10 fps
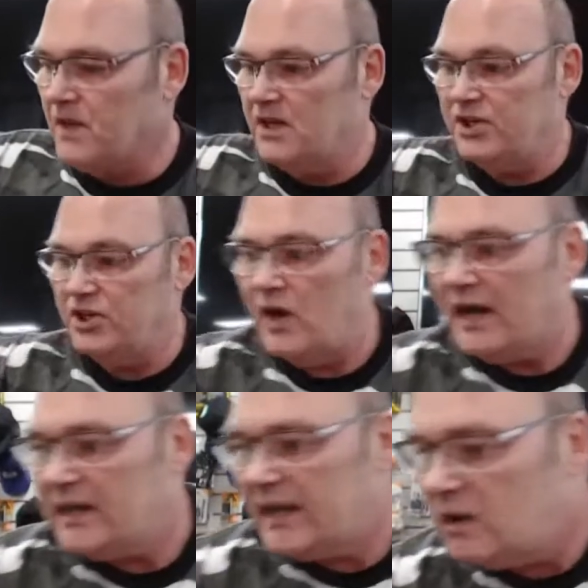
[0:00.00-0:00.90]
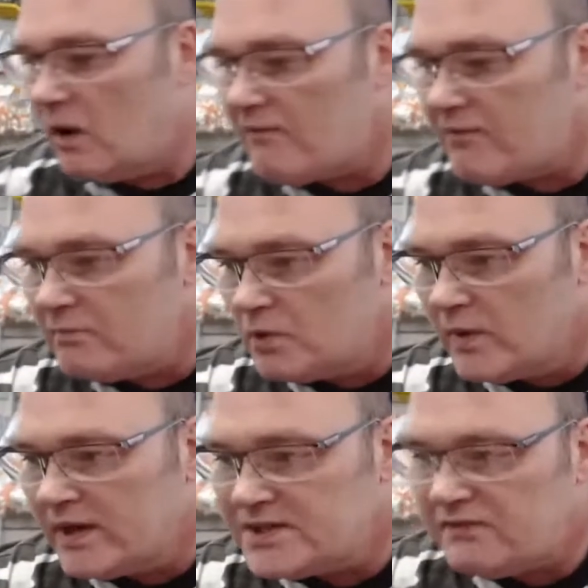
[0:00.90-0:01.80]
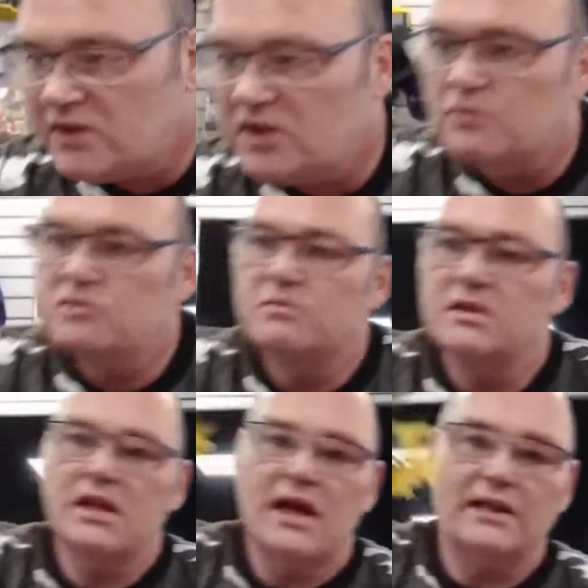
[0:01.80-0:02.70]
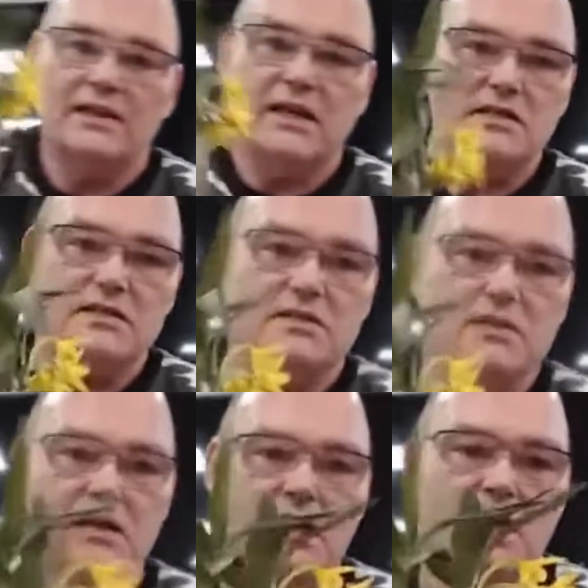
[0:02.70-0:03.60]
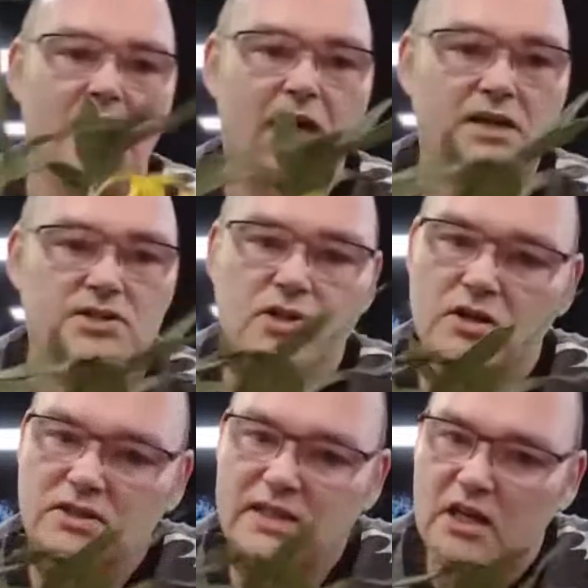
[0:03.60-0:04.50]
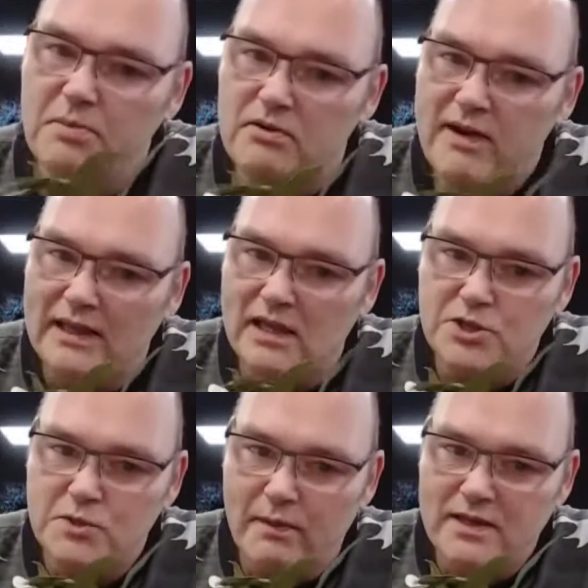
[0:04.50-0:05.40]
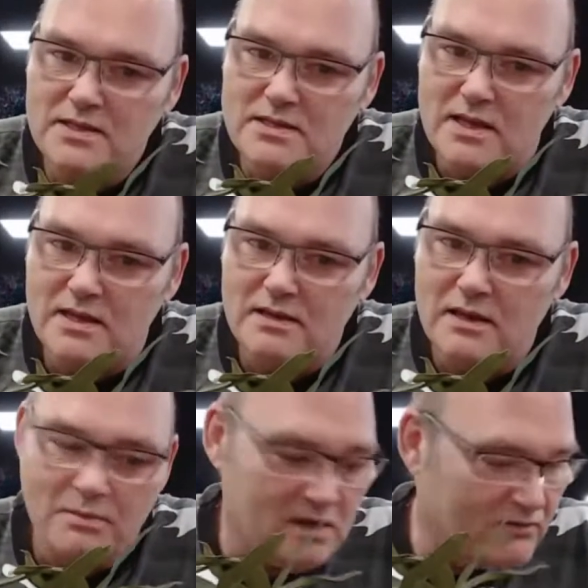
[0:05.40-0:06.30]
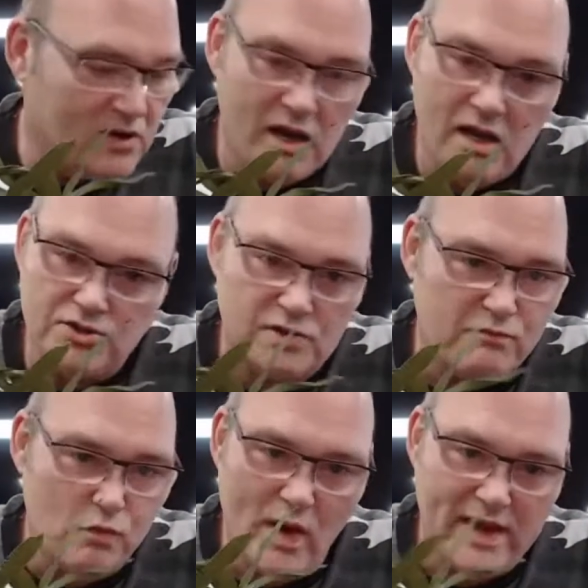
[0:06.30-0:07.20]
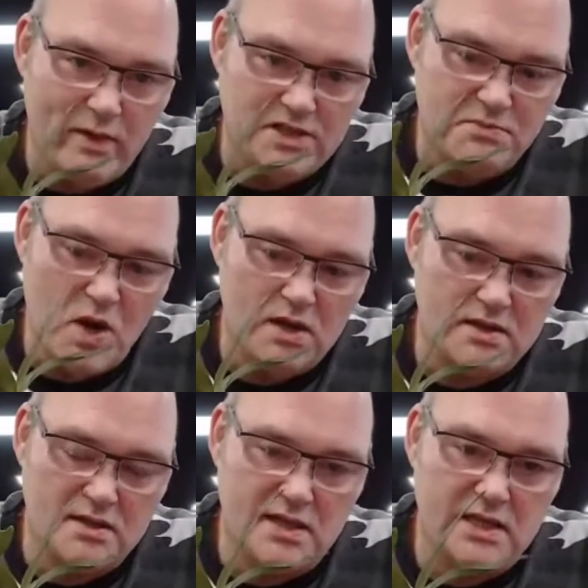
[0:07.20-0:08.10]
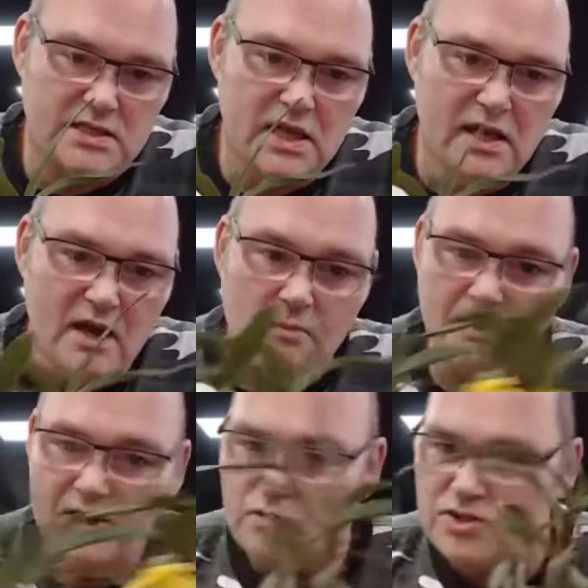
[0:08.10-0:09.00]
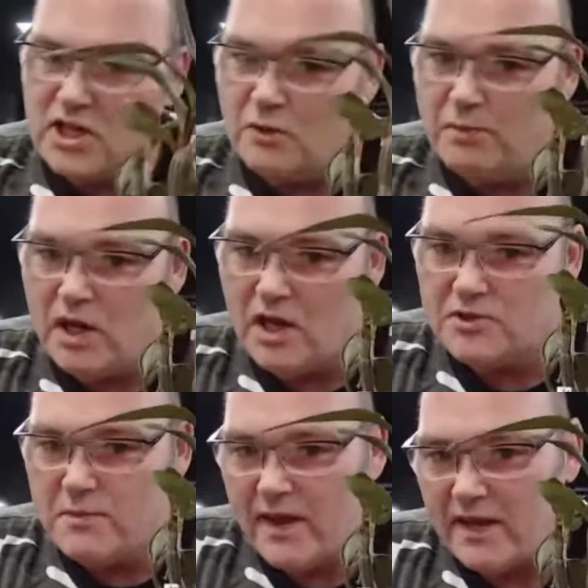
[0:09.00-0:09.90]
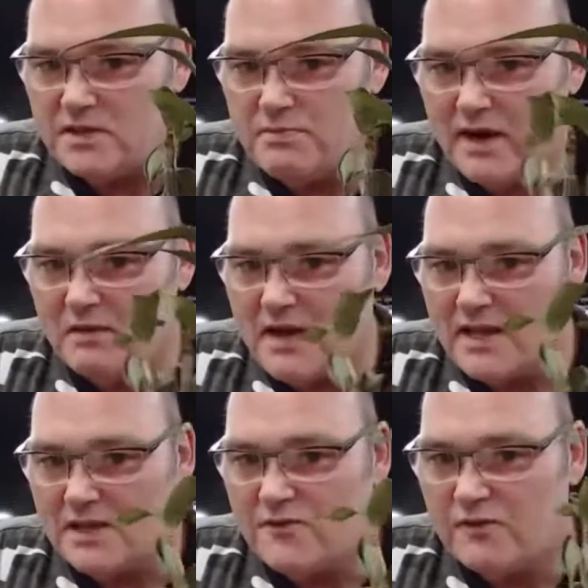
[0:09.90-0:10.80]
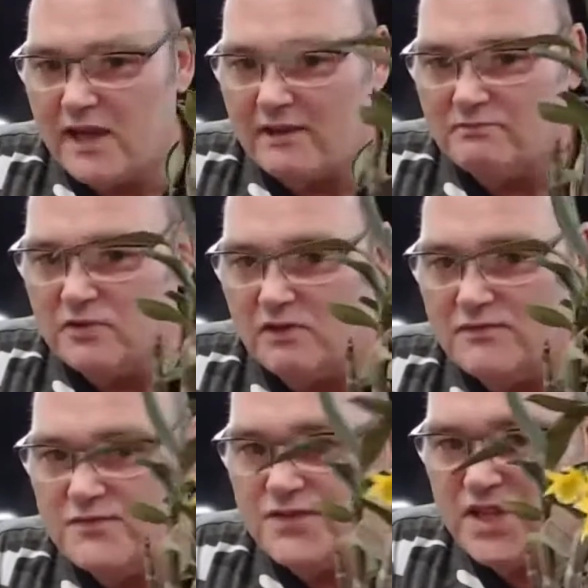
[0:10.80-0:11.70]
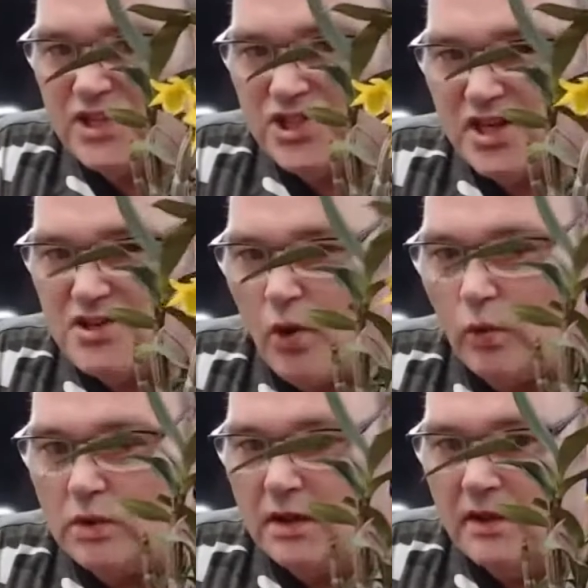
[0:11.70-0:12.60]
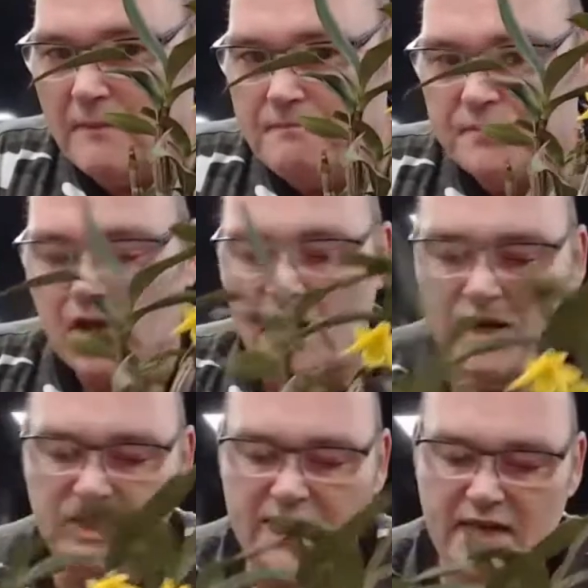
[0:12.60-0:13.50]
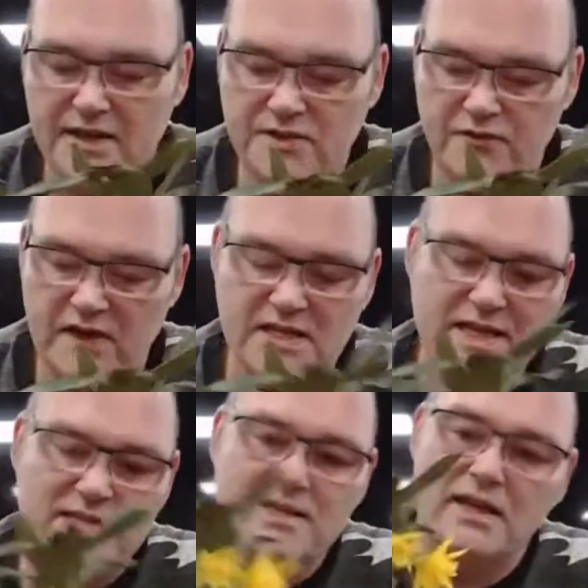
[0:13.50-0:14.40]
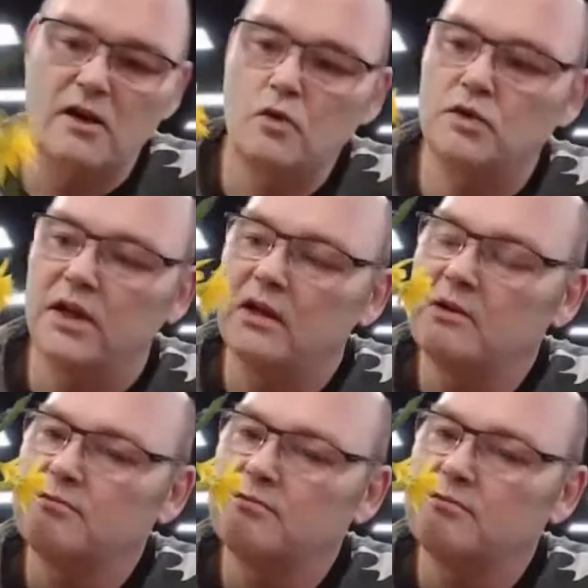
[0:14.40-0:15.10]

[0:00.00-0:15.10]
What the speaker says: and you don't hardly get it off them. Whereas if you grow something like this, it's not going to take up a right lot of space, is it? I mean, I've got a lot of stuff way smaller than this, but it doesn't take up a lot of space. Bearing in mind that's like, what, 6 years old, and you get this fantastic odor